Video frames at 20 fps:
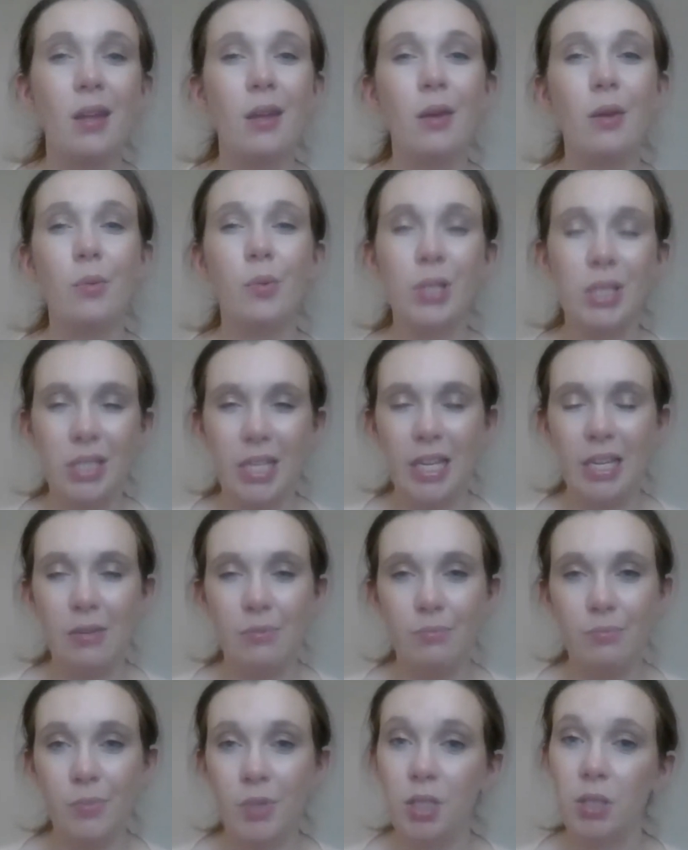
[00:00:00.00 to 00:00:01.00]
We'll see.
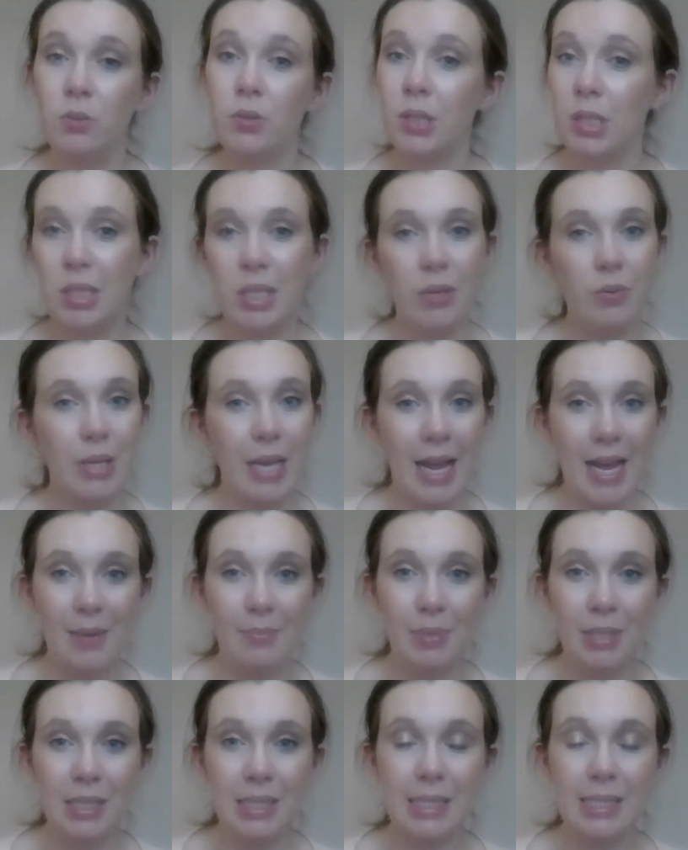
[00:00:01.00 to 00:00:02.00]
We'll see what
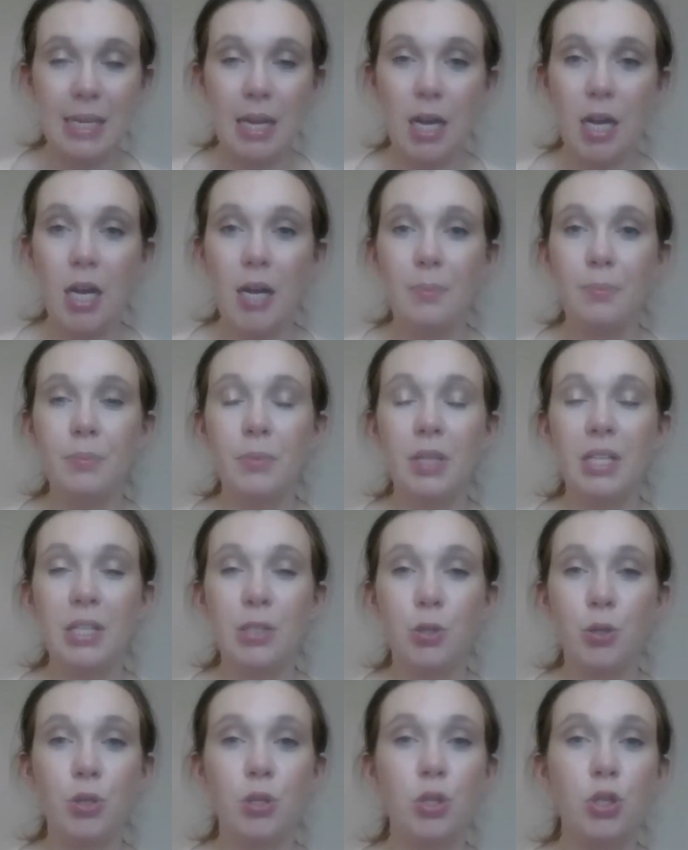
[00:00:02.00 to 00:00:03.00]
happens. These
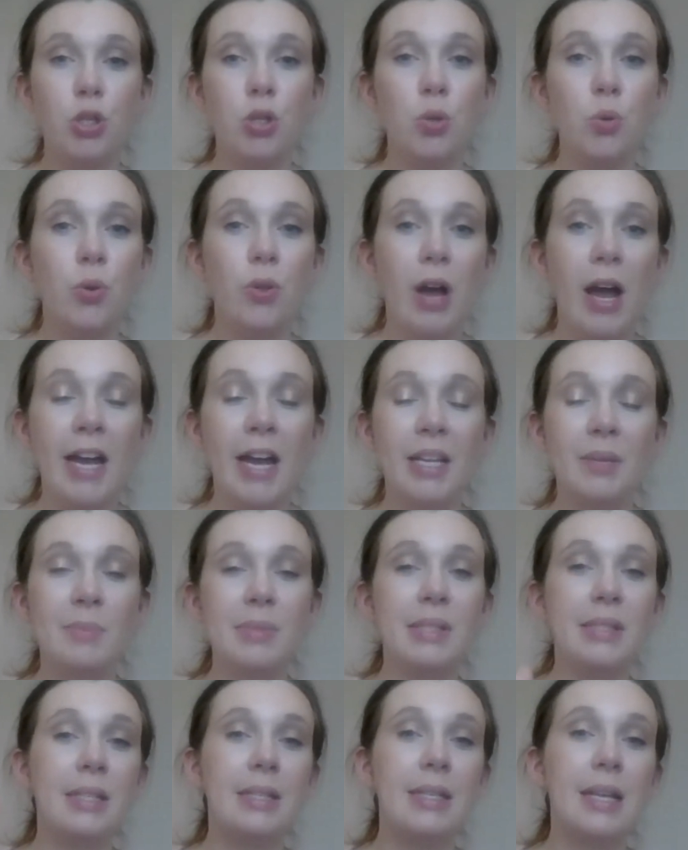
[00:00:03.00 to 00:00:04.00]
are the two items
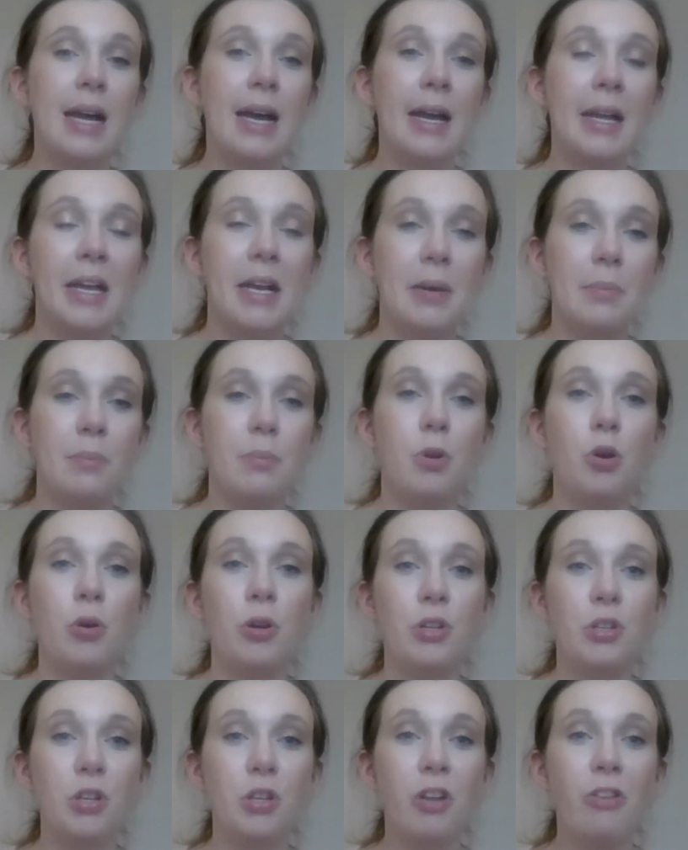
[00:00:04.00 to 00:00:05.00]
that I am going
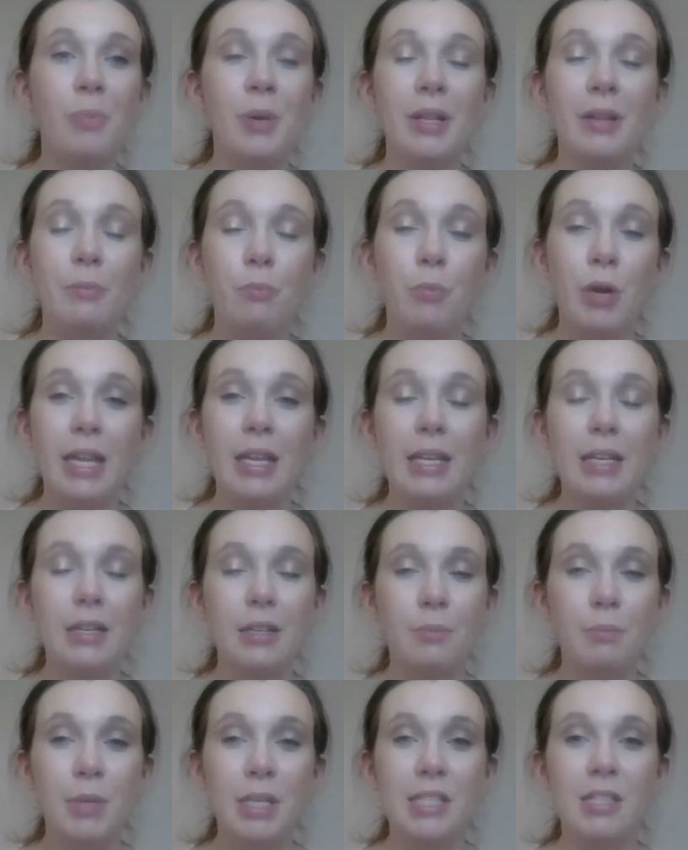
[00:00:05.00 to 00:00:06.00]
to give
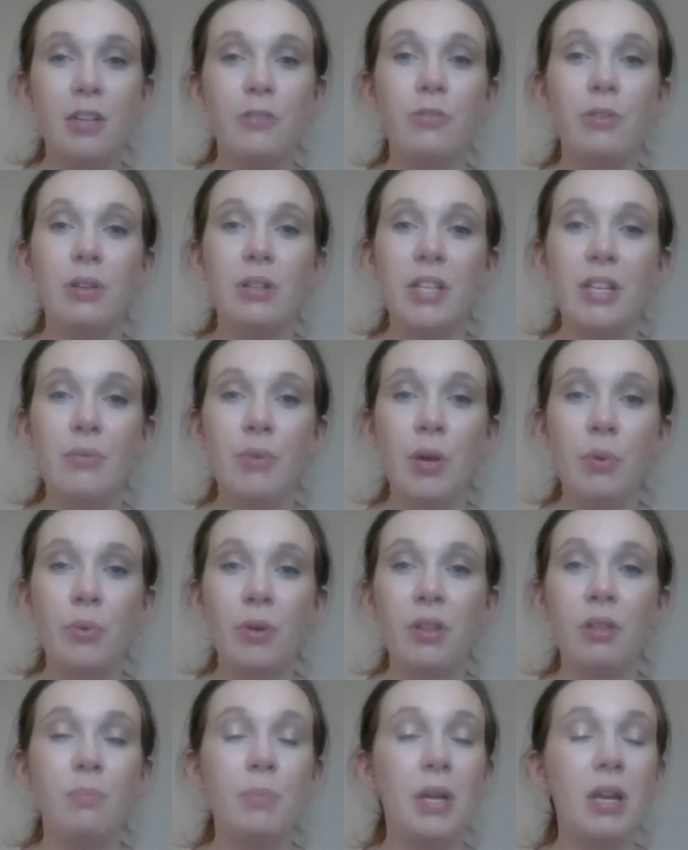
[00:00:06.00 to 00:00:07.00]
myself a leeway
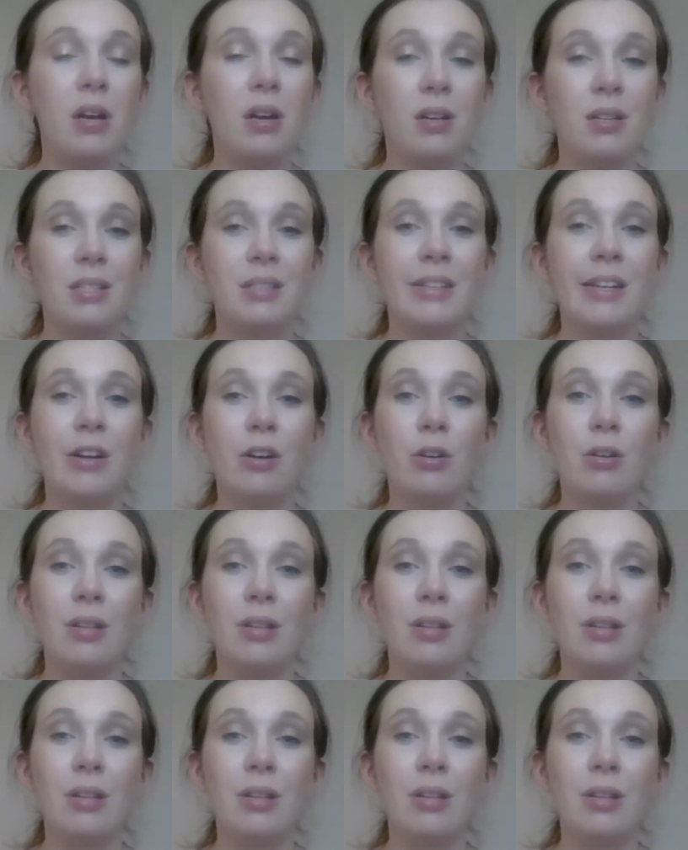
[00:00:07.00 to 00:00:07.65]
with, because they are a